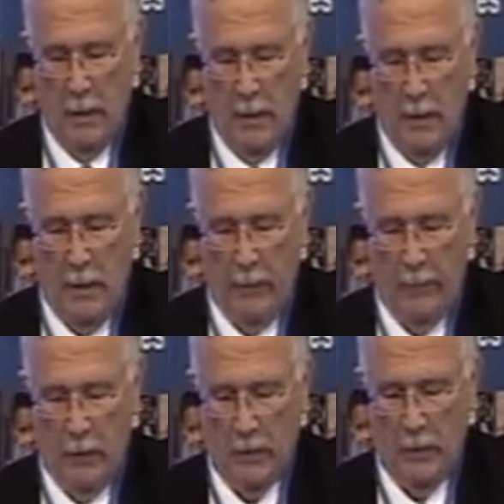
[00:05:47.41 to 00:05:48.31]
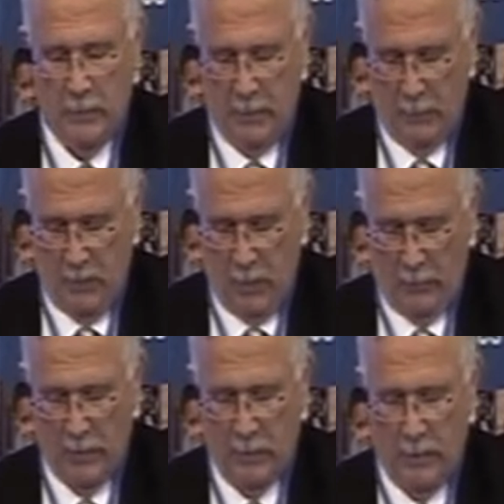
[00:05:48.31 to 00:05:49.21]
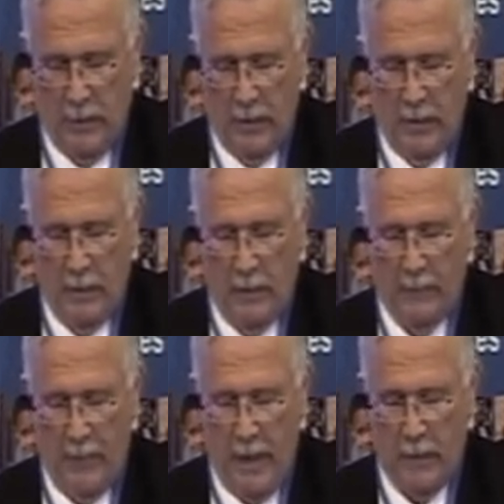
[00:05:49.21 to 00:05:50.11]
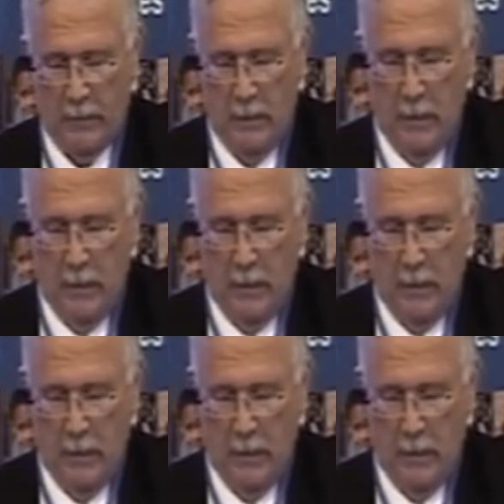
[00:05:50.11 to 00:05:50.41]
And if you look at the subcompartments of the lean and fat,